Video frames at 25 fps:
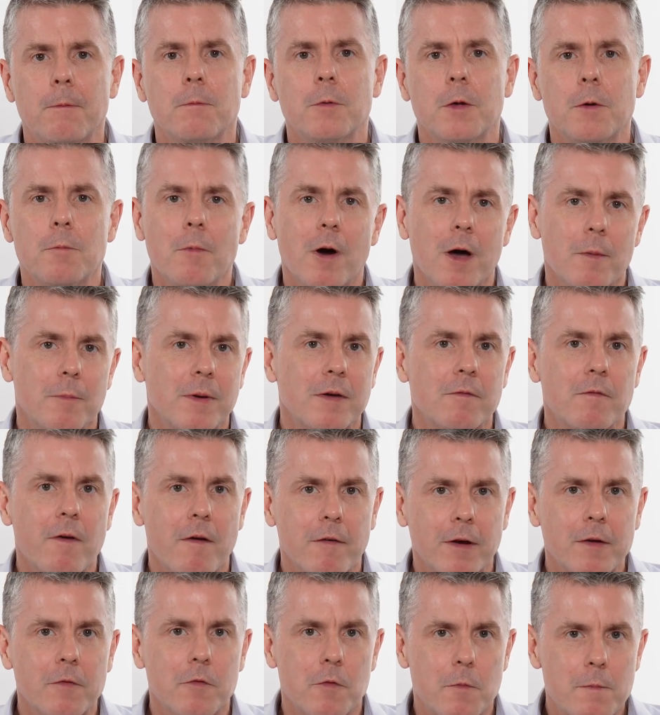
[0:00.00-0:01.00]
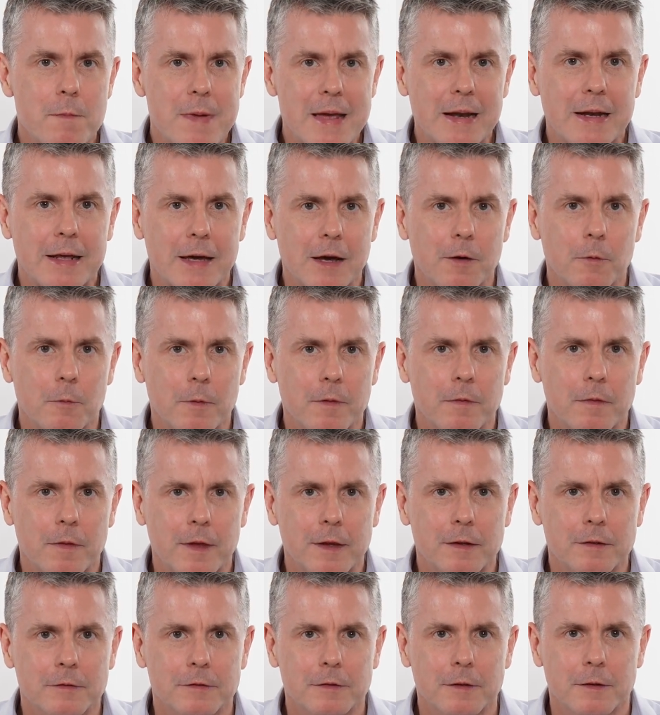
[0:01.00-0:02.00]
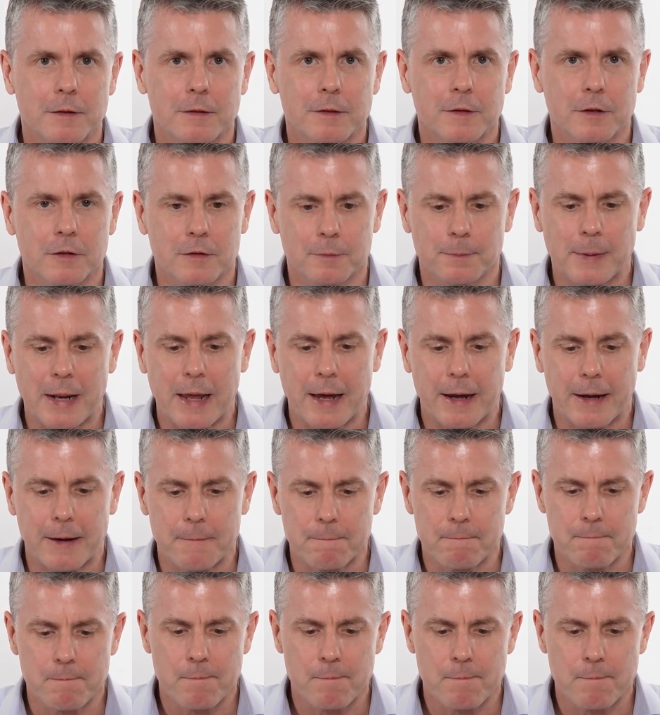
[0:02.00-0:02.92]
You might be very familiar with this display.